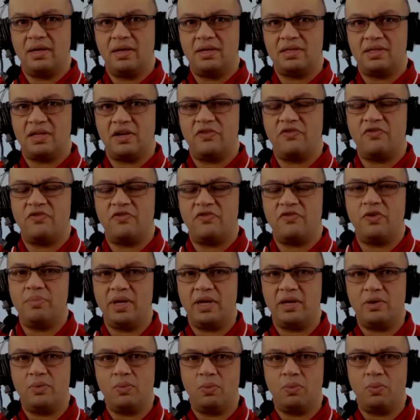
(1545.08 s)
So for
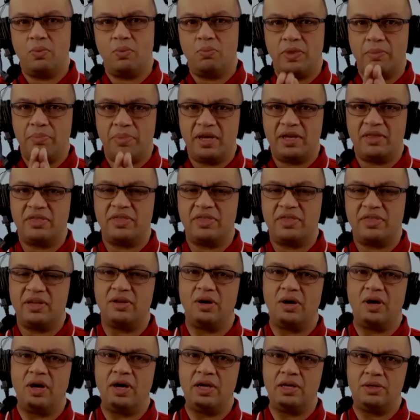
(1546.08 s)
me, the big thing
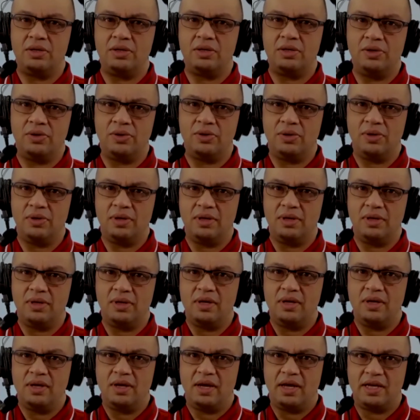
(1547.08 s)
that I do
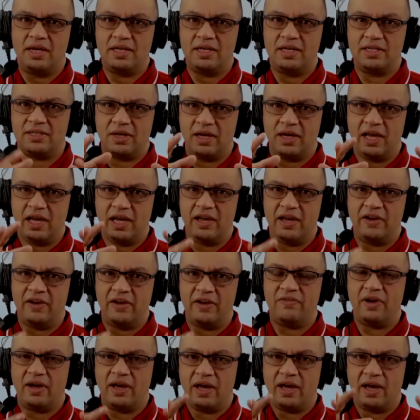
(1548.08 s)
is I have
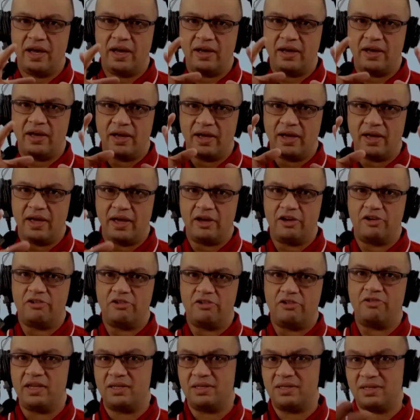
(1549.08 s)
a
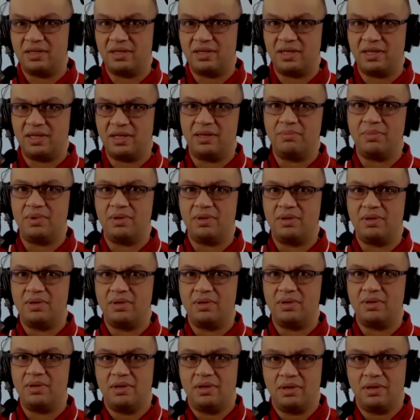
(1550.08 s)
great team,
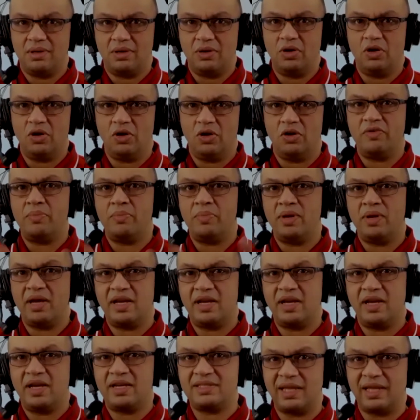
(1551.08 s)
a lot of them
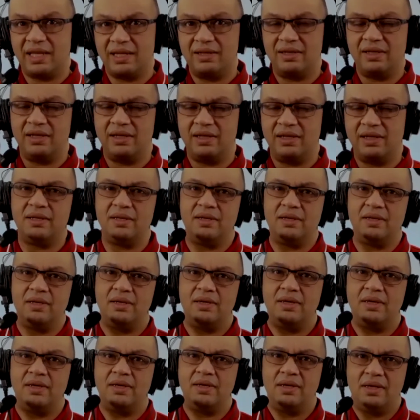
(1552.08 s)
extended,
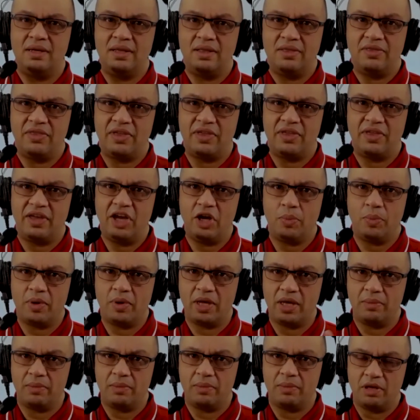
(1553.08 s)
that help
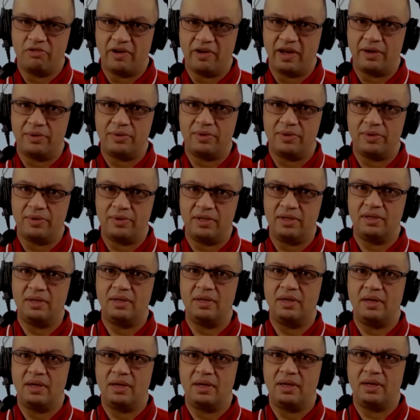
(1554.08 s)
keep me grounded
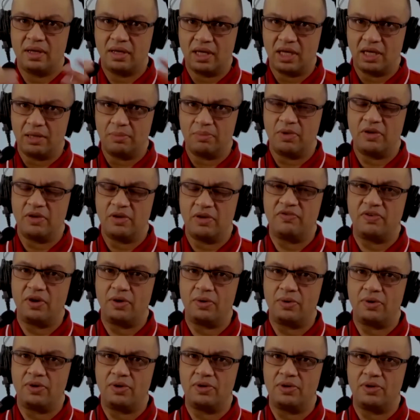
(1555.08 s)
keep me
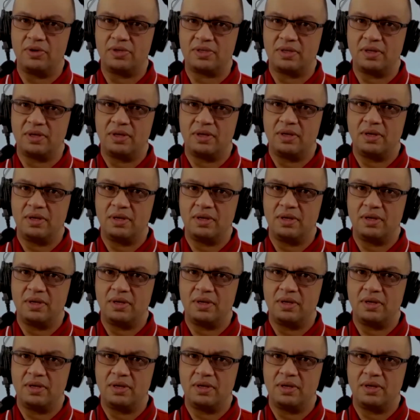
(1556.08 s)
focused,